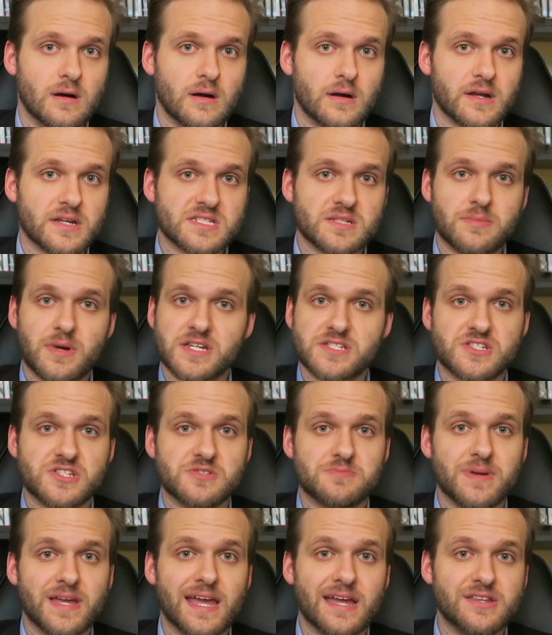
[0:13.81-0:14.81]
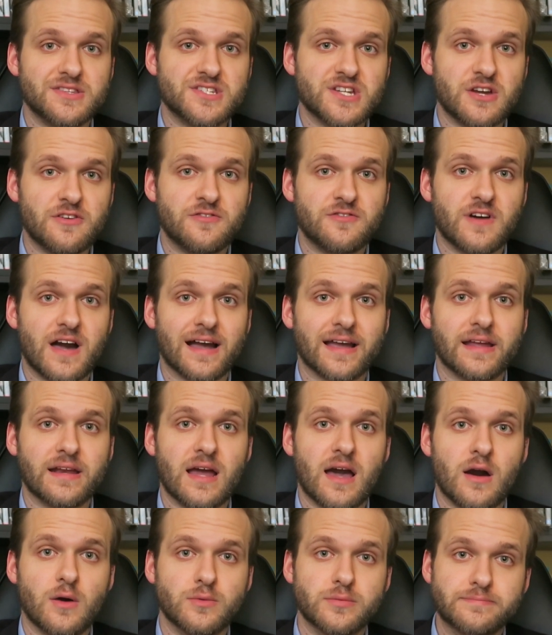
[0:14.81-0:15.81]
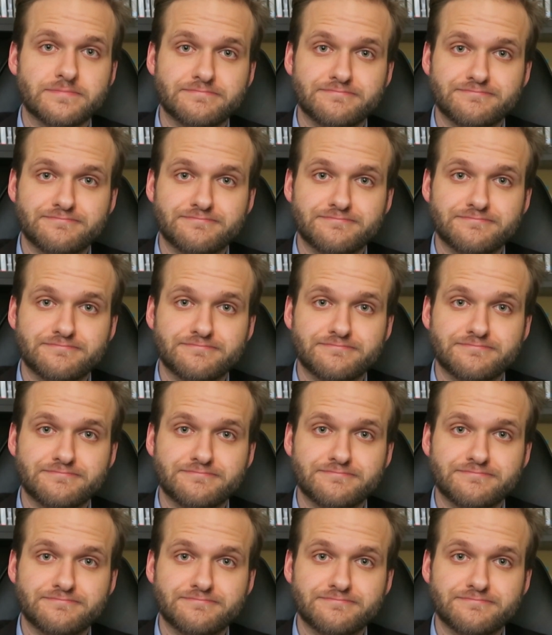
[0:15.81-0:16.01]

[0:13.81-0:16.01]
I guess I must just be getting too fucking old.